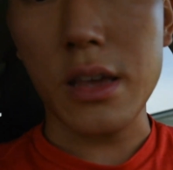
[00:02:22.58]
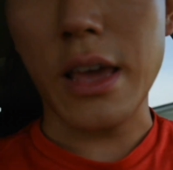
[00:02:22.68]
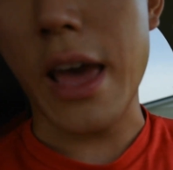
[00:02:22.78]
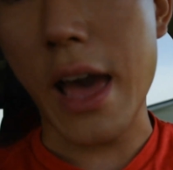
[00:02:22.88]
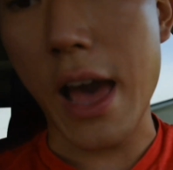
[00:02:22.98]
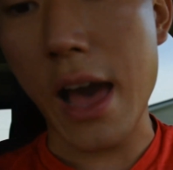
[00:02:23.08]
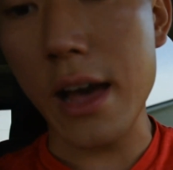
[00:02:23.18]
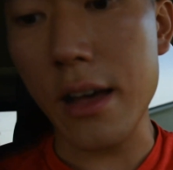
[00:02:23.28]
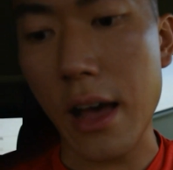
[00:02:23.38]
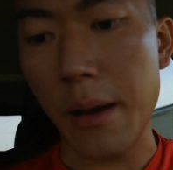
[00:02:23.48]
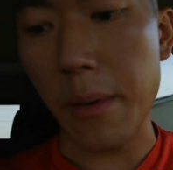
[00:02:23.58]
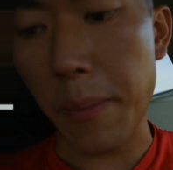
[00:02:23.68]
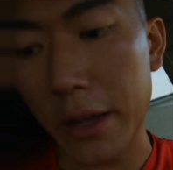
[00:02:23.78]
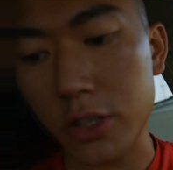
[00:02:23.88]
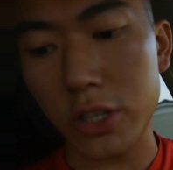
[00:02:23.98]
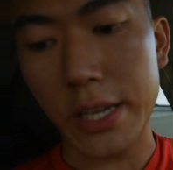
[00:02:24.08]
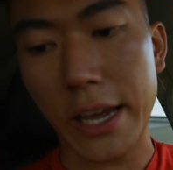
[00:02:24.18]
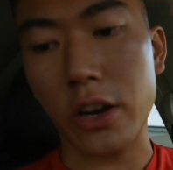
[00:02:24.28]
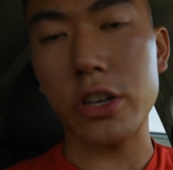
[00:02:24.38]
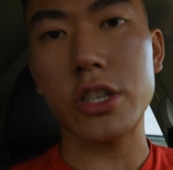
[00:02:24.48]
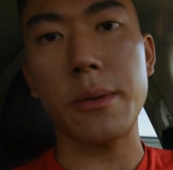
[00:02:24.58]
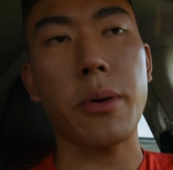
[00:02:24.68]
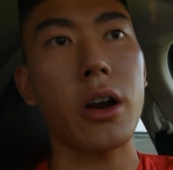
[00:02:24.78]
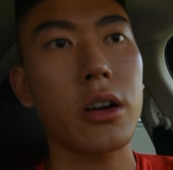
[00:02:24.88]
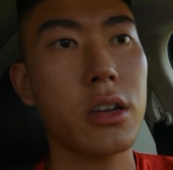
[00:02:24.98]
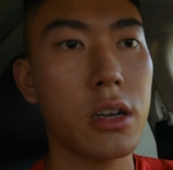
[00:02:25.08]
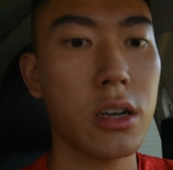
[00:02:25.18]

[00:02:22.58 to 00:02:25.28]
Yeah, I'm about to take her to the park.